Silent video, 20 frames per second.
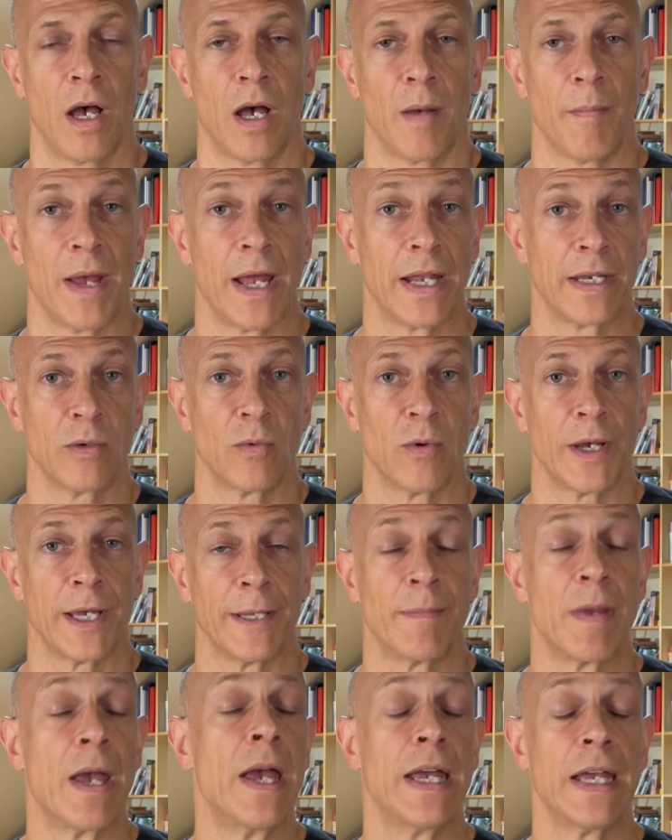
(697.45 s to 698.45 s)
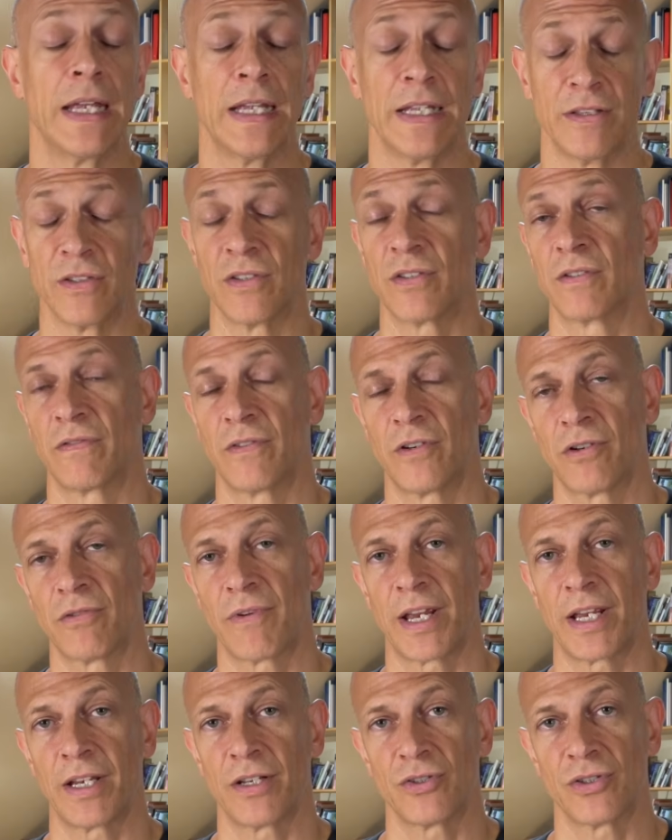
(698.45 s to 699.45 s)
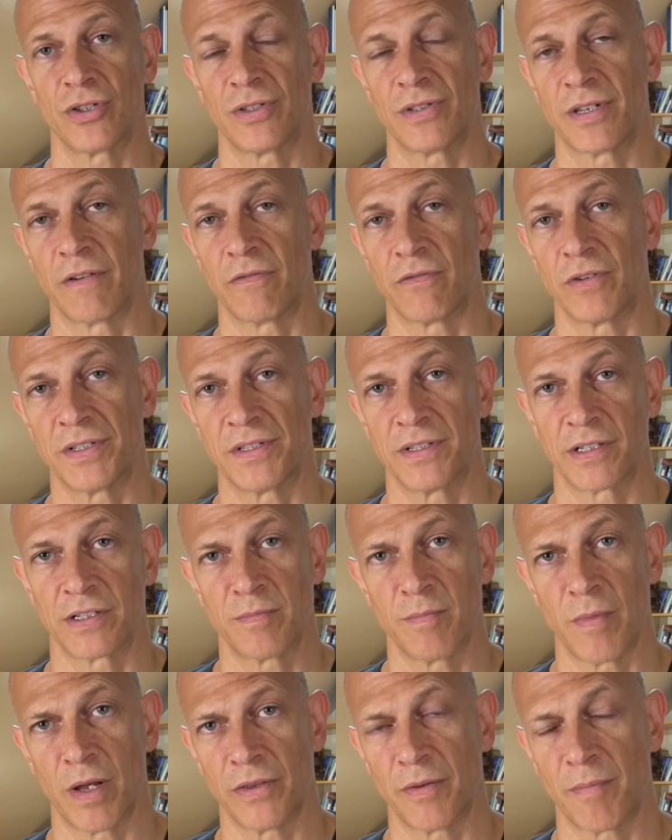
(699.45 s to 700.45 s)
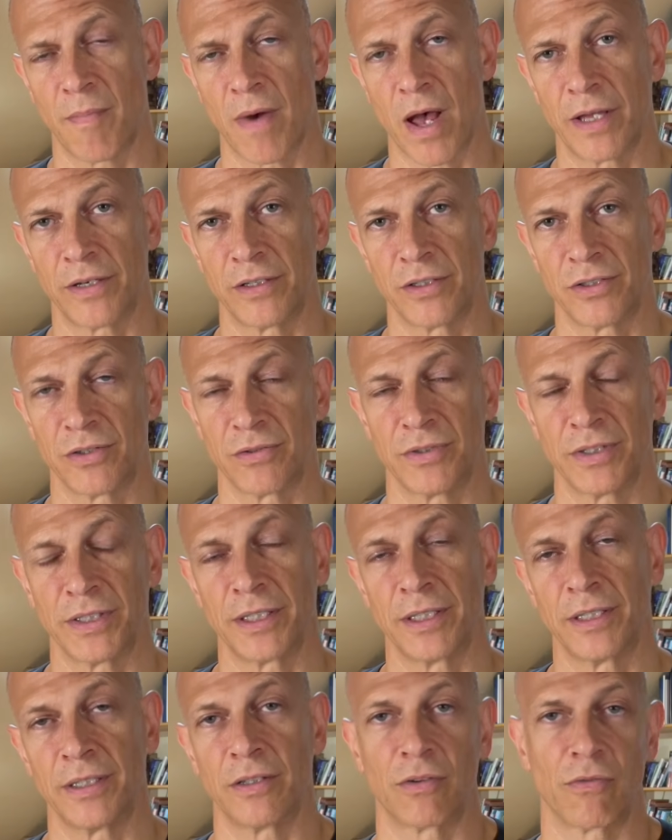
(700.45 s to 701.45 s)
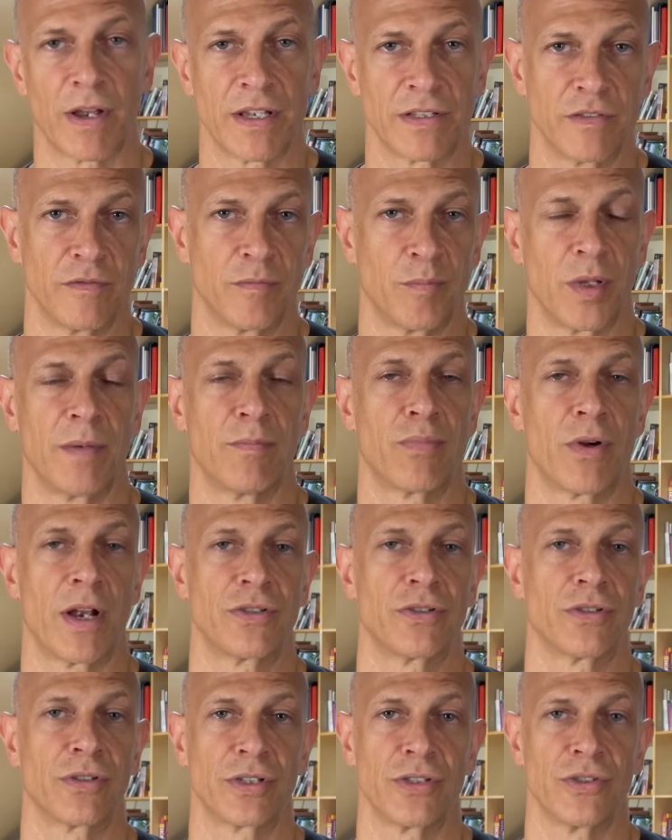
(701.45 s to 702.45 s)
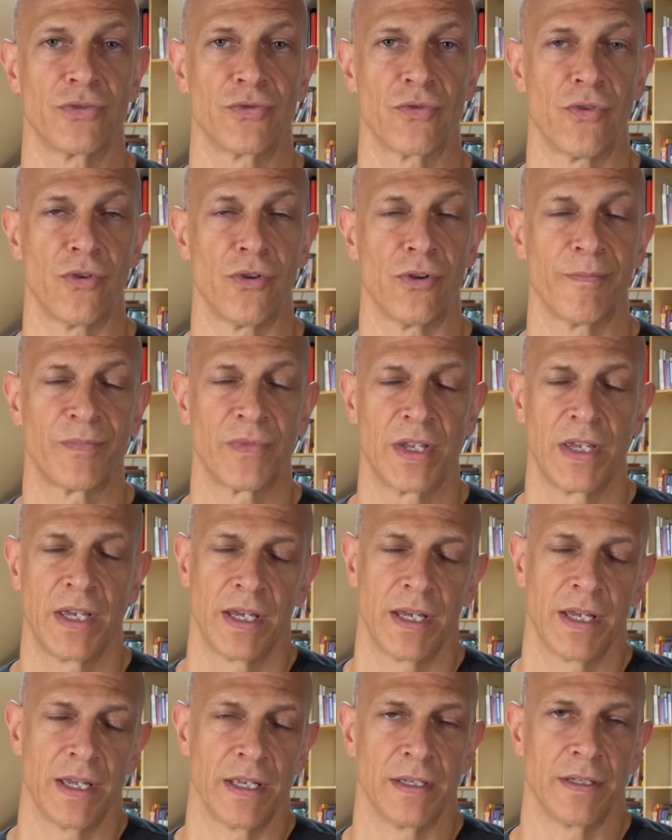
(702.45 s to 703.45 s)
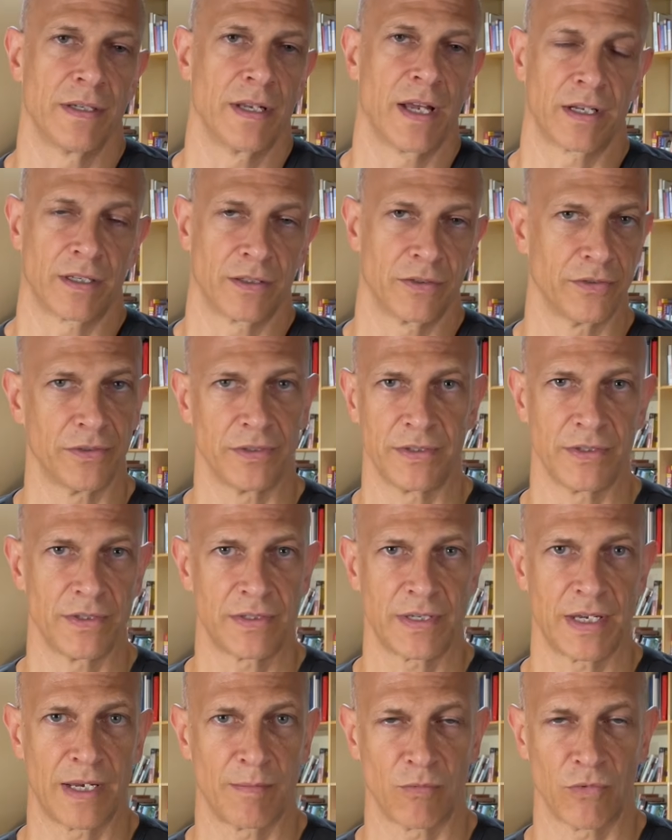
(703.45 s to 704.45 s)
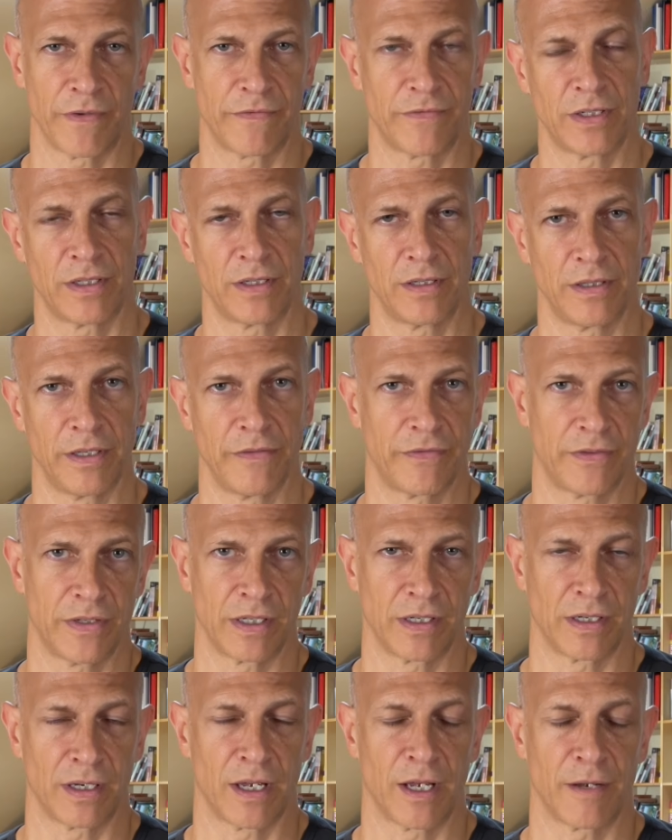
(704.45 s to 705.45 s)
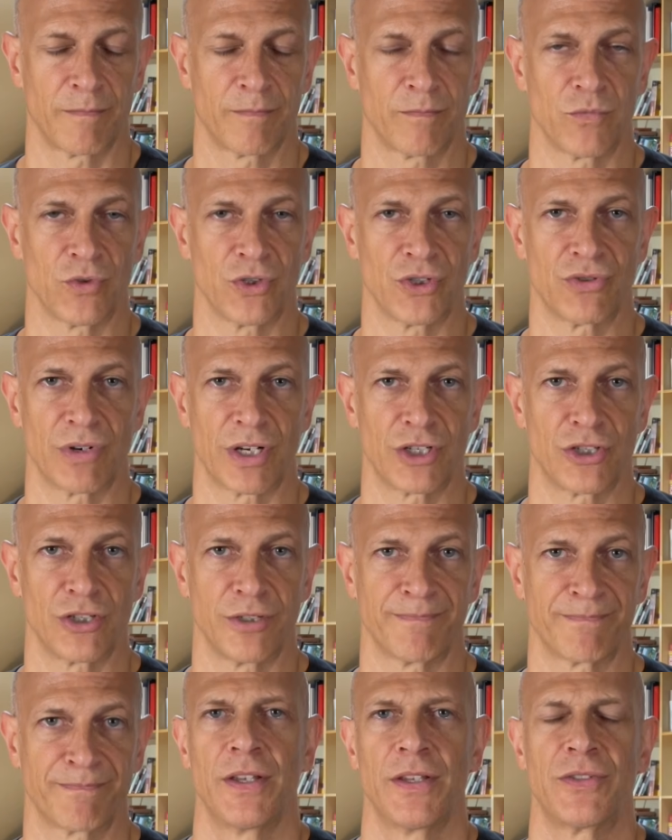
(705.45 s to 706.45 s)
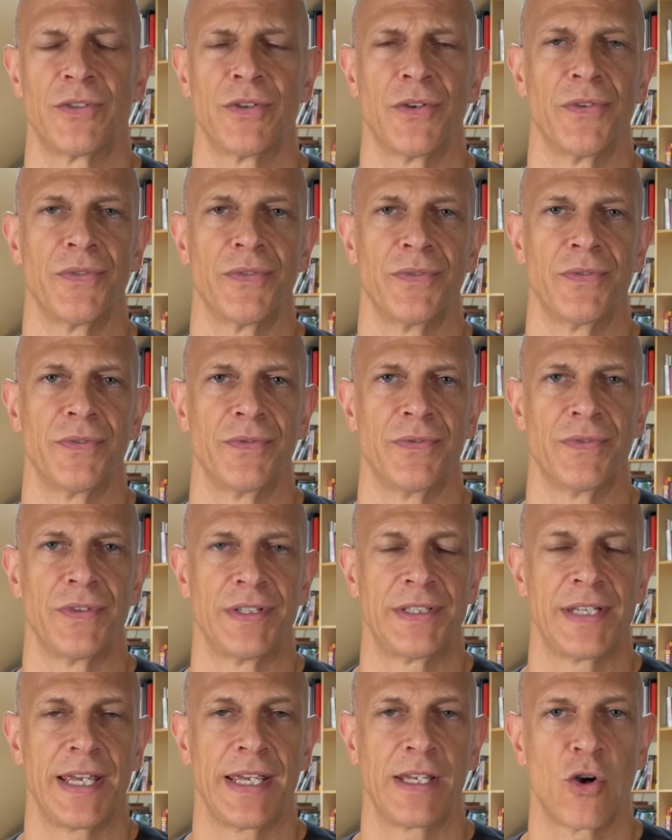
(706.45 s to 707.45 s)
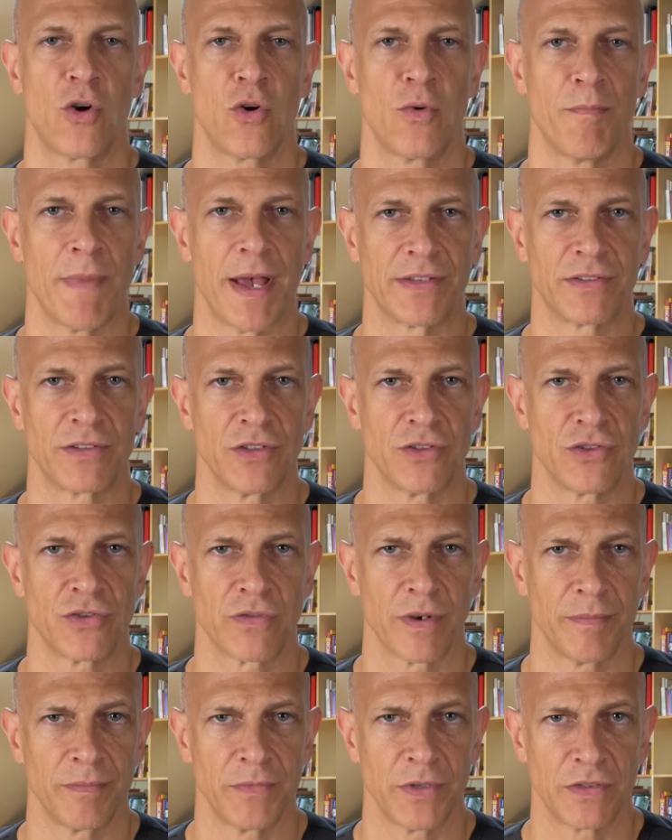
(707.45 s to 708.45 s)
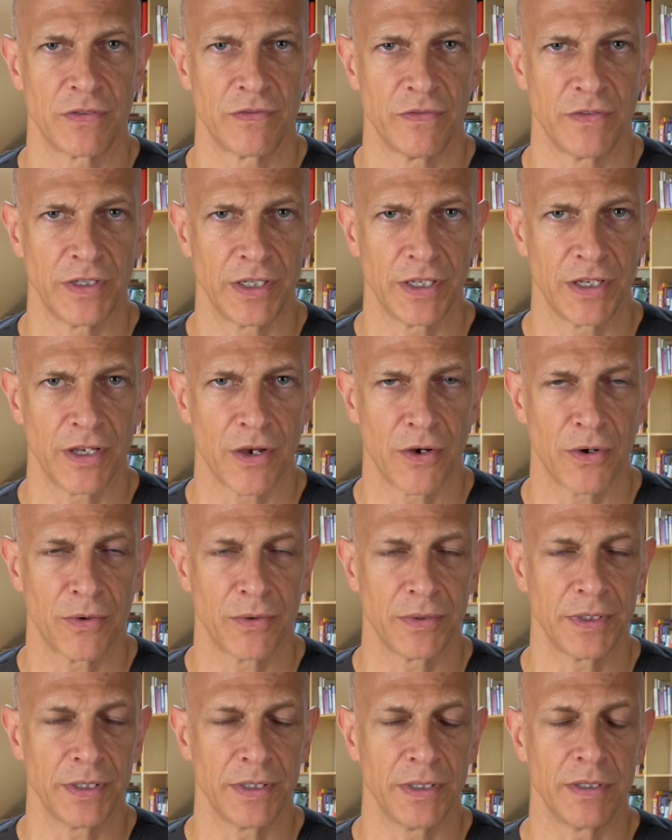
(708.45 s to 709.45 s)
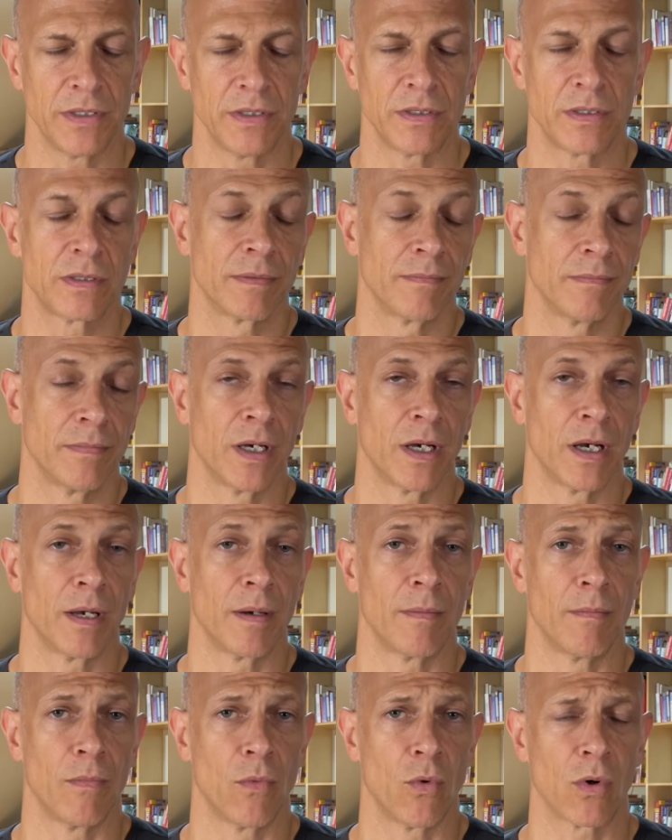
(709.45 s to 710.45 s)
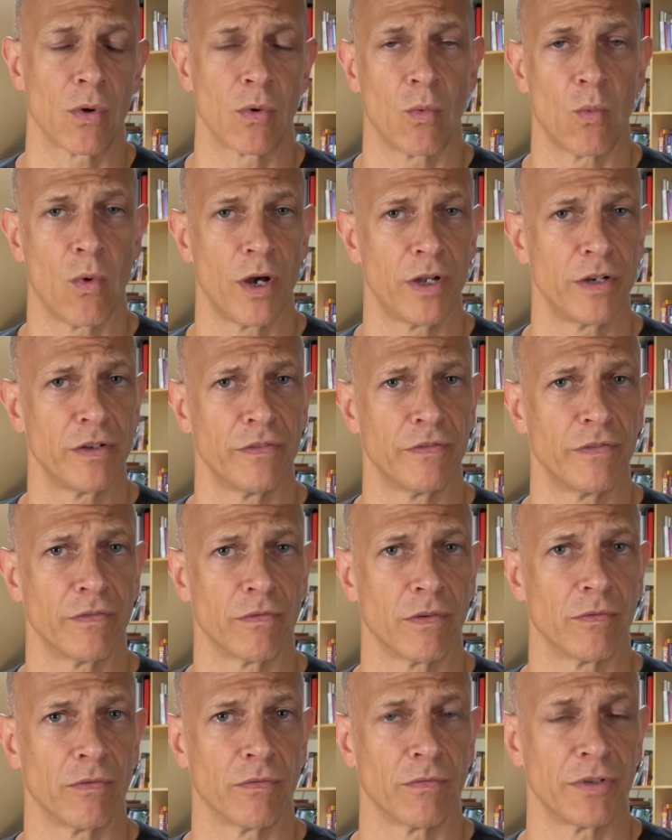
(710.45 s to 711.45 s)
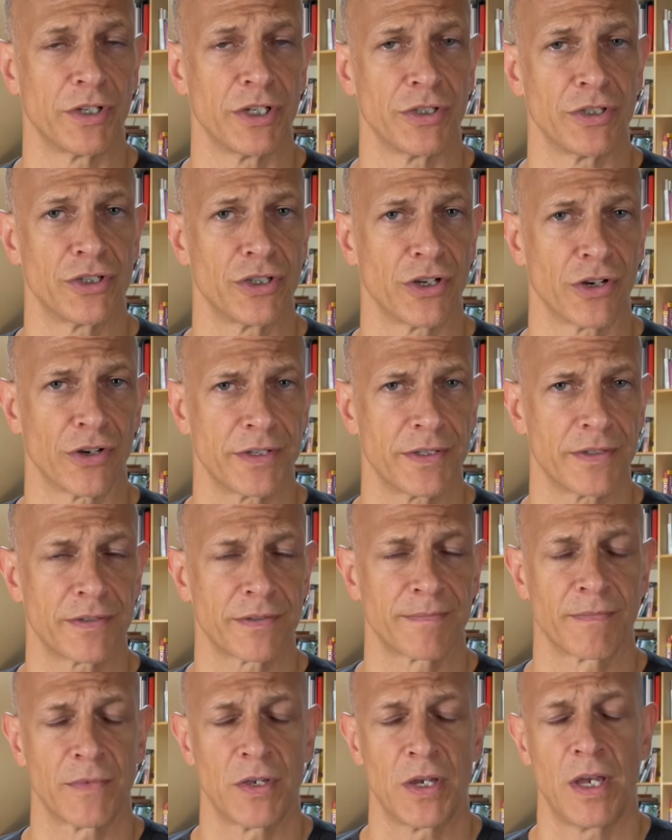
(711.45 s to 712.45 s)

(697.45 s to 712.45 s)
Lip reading: anyway, in the severe range, it's every 6-month monitoring and aggressive blood pressure control, and clearly the same lifting restriction. So the take-home message from this video is more one of reassurance.